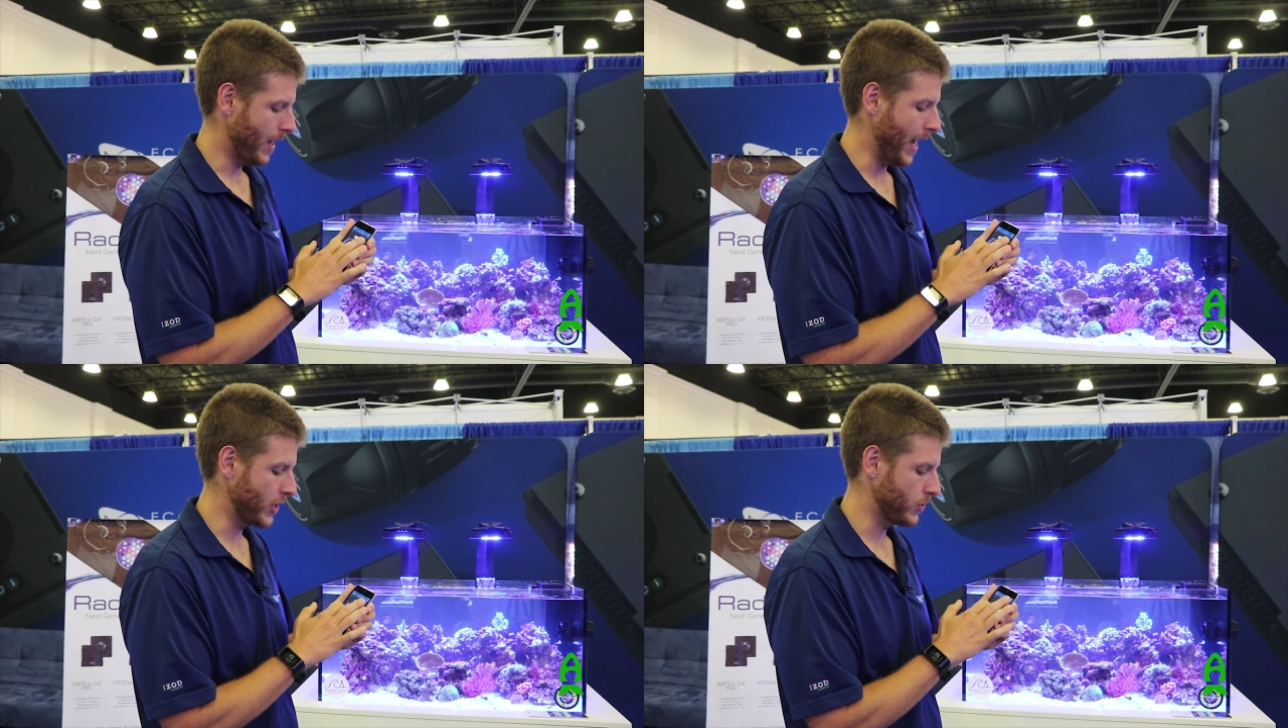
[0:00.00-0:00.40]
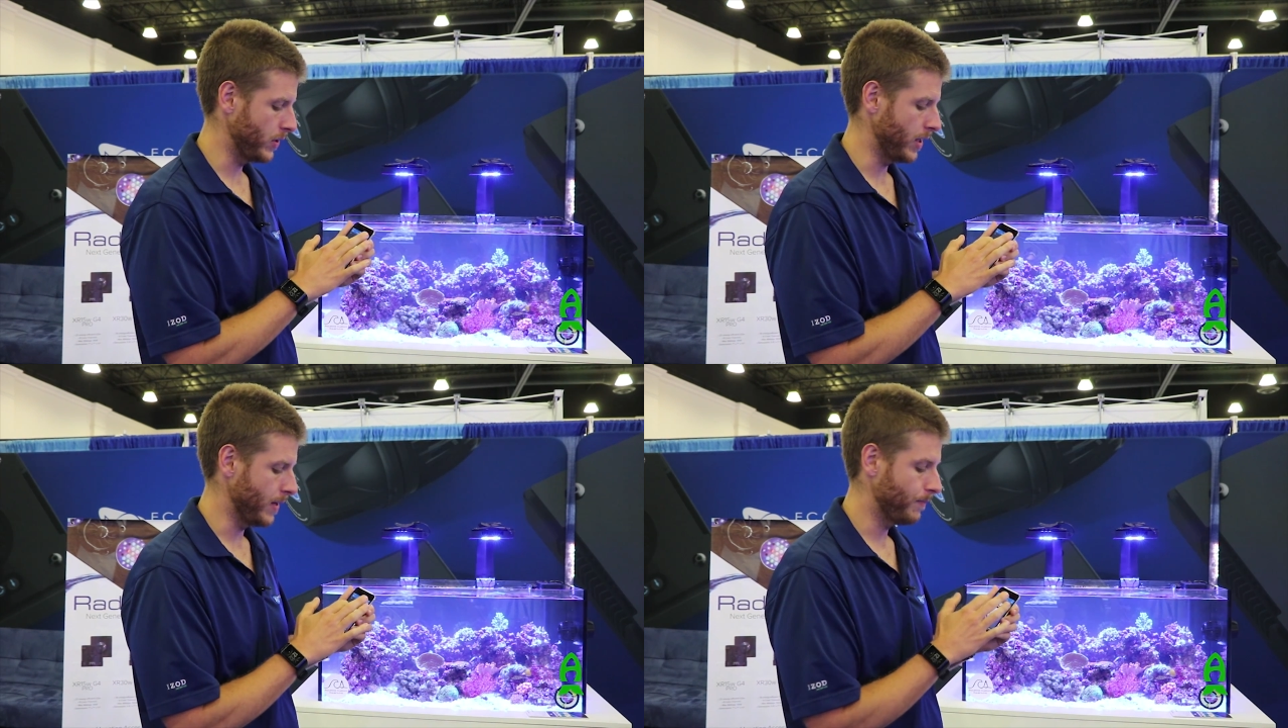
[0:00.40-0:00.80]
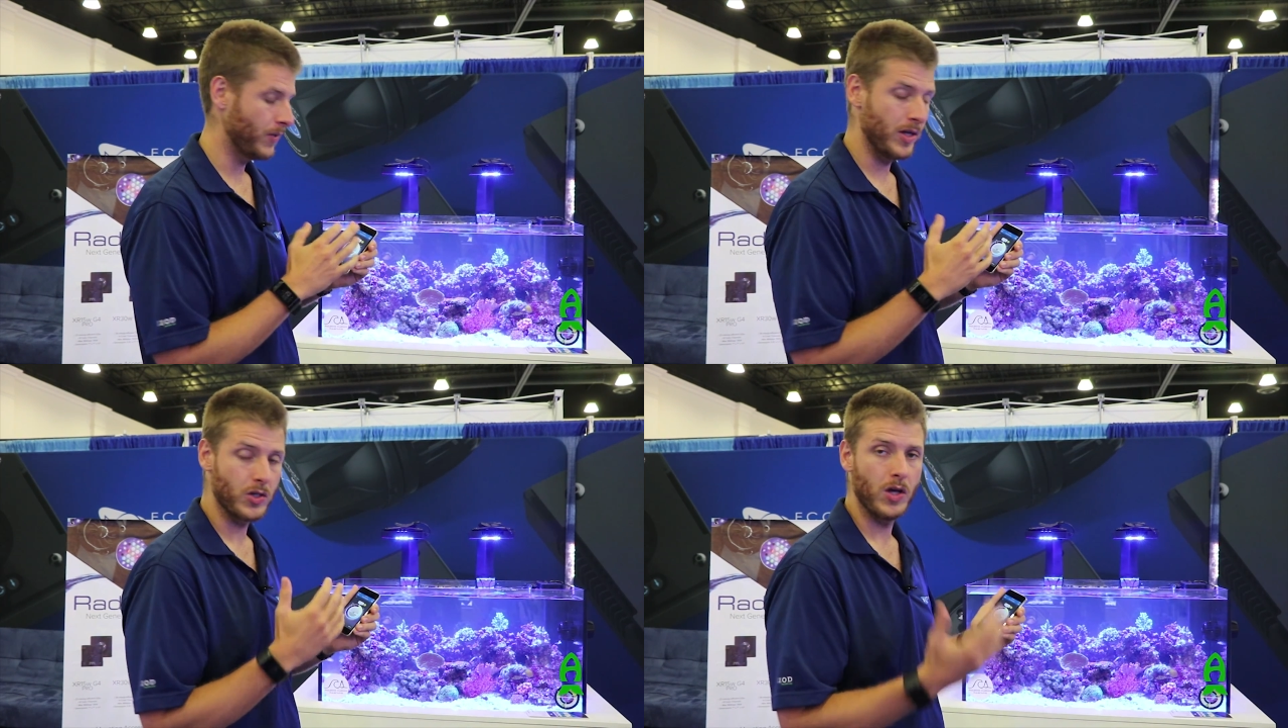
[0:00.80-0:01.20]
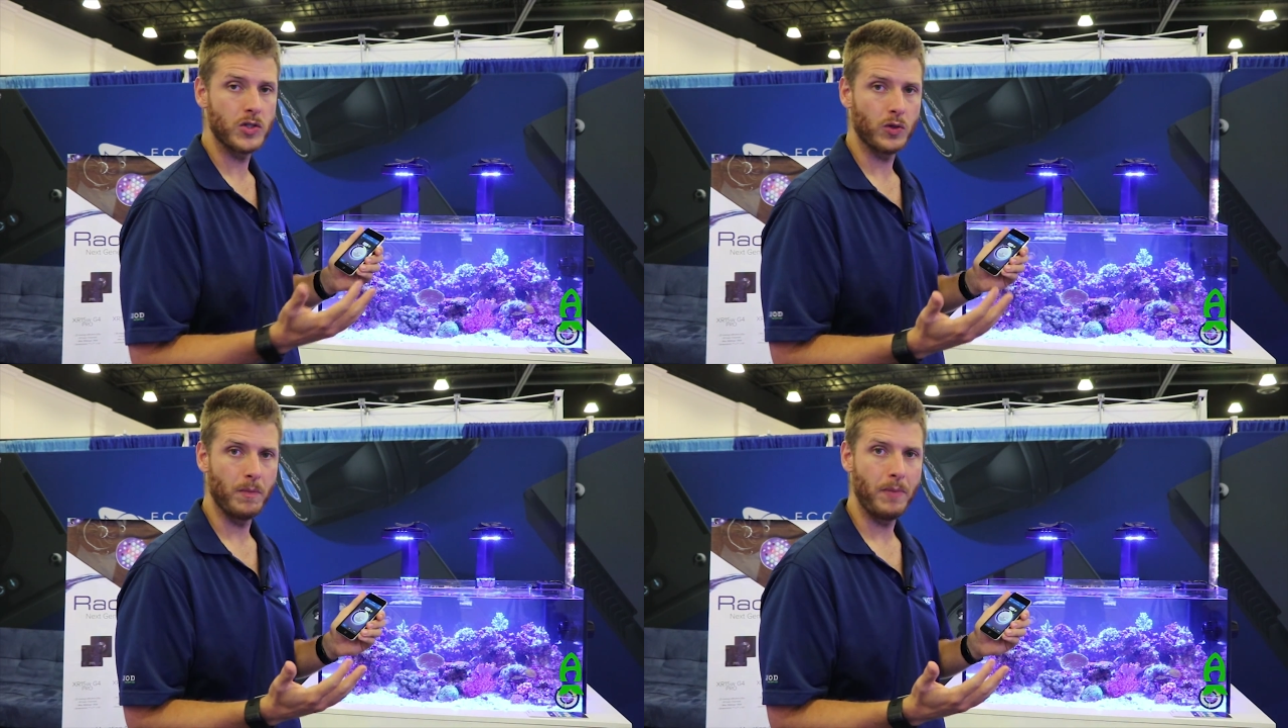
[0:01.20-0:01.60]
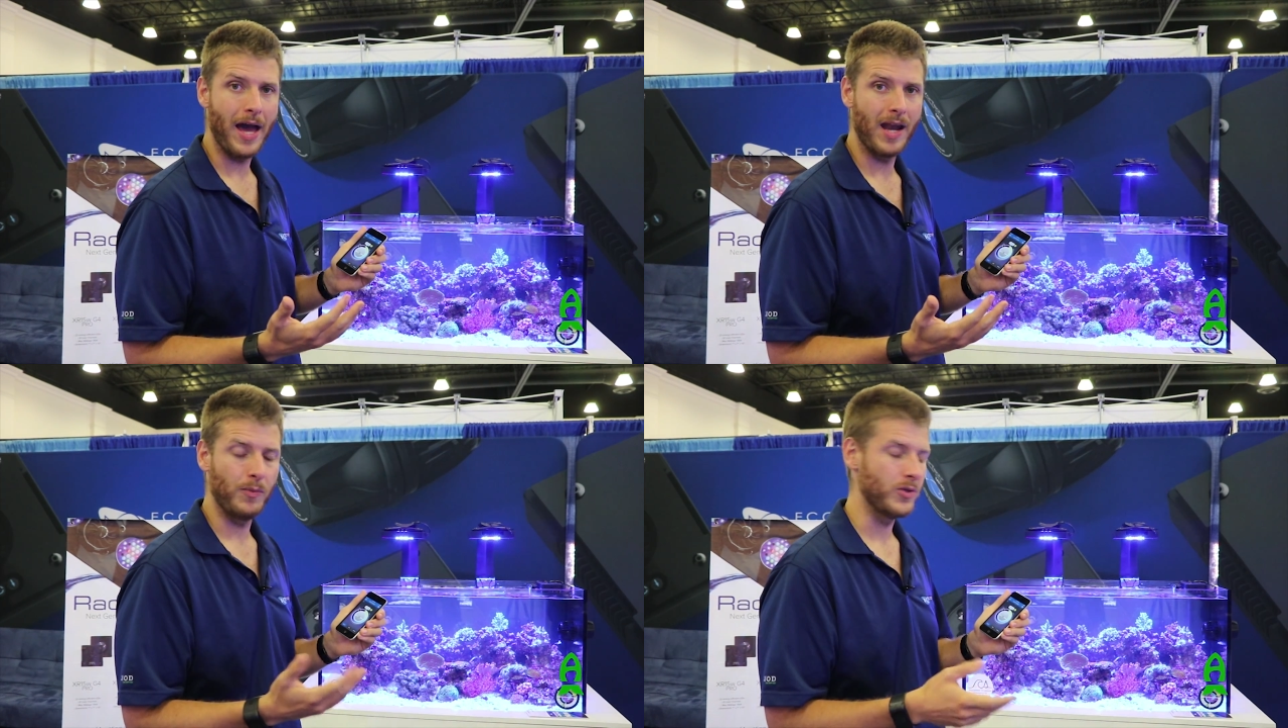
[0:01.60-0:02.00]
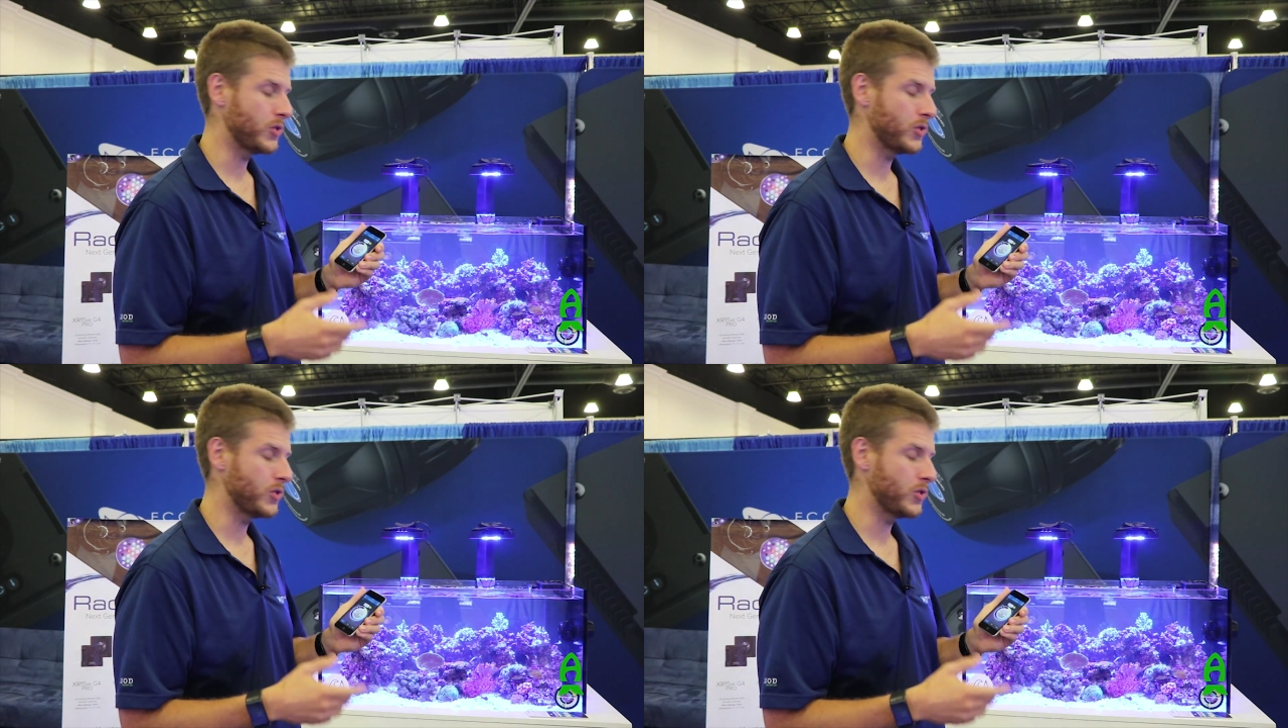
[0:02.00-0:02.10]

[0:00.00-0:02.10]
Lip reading: Actually, it's also compatible,